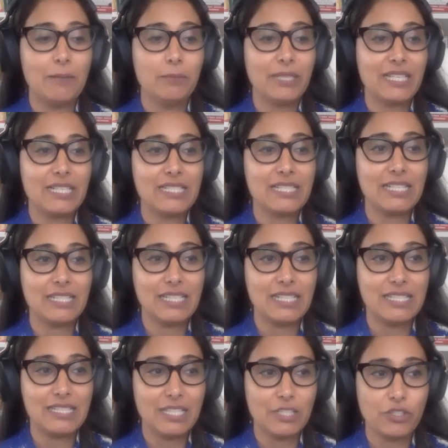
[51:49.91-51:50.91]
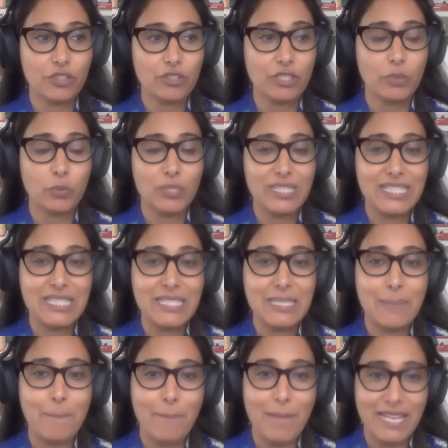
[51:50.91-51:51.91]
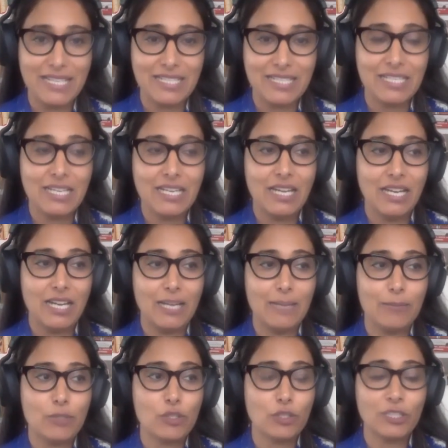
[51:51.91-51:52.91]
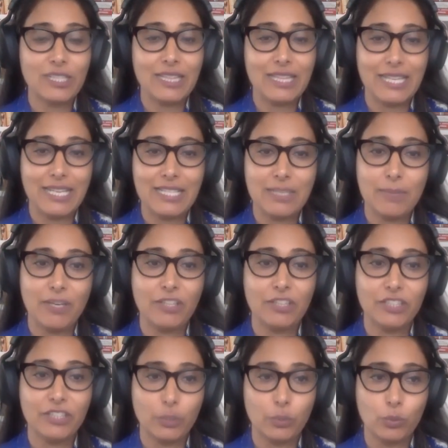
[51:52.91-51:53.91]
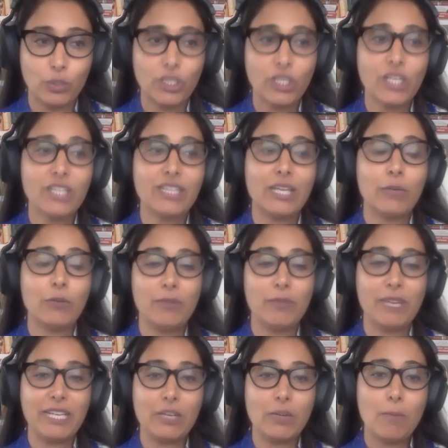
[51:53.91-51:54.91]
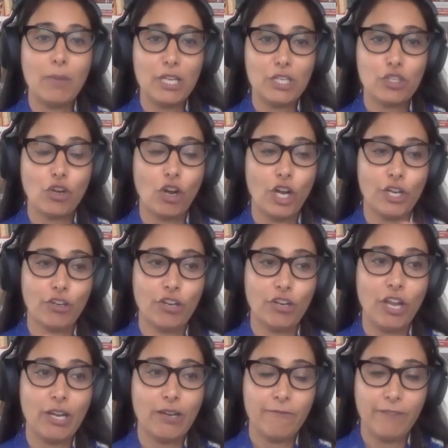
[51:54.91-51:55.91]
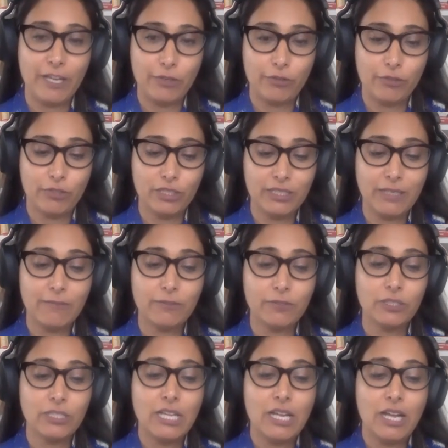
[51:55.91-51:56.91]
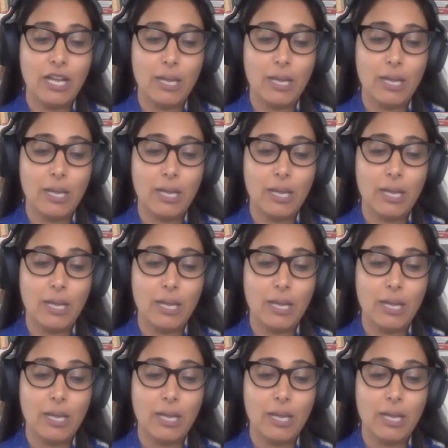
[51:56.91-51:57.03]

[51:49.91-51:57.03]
because it essentially would cement certain things about their work that would make it much harder at a federal level